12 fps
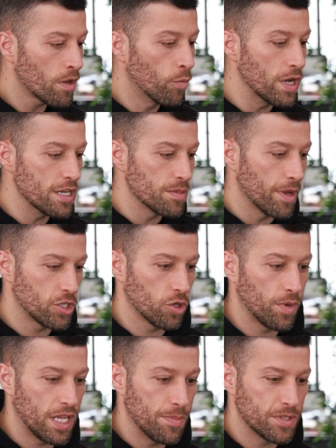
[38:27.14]
we need to make sure
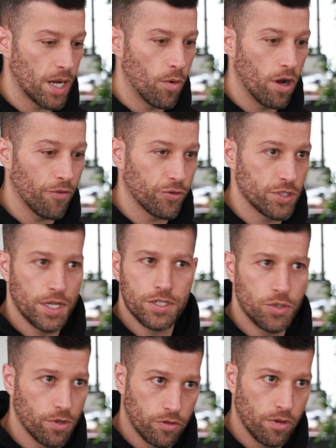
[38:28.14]
we keep Taiwan for, say,
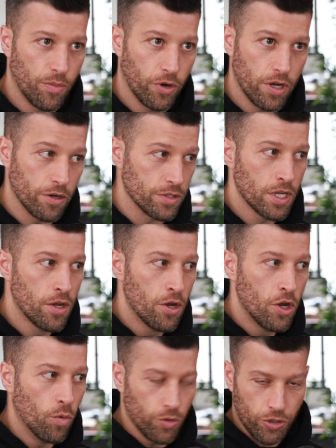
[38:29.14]
2 or 3 more years.
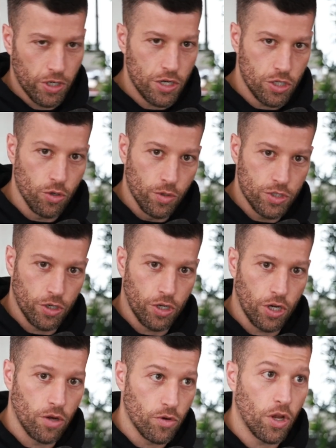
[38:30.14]
What they're going to do is they're
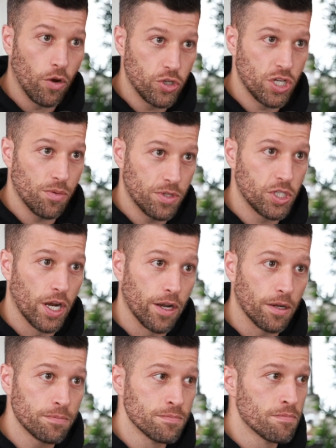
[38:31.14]
going to go negotiate with
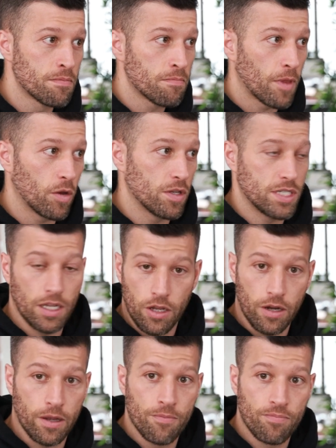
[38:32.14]
China. They're going to say,
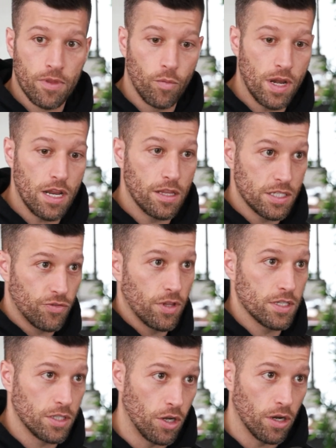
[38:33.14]
look, we need this for
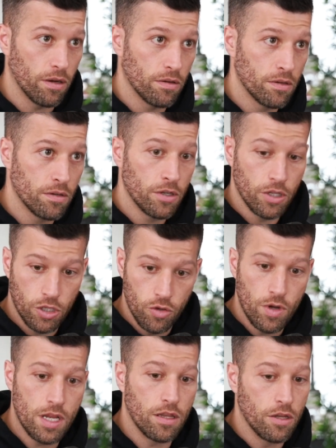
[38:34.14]
this long.
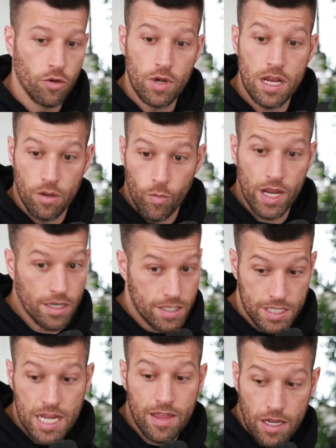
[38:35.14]
We can
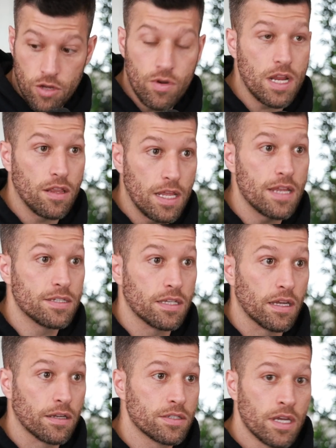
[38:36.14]
see that you need these
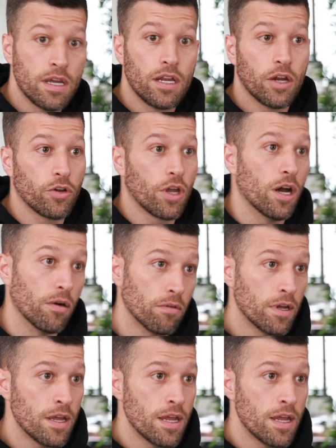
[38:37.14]
things. Here you go.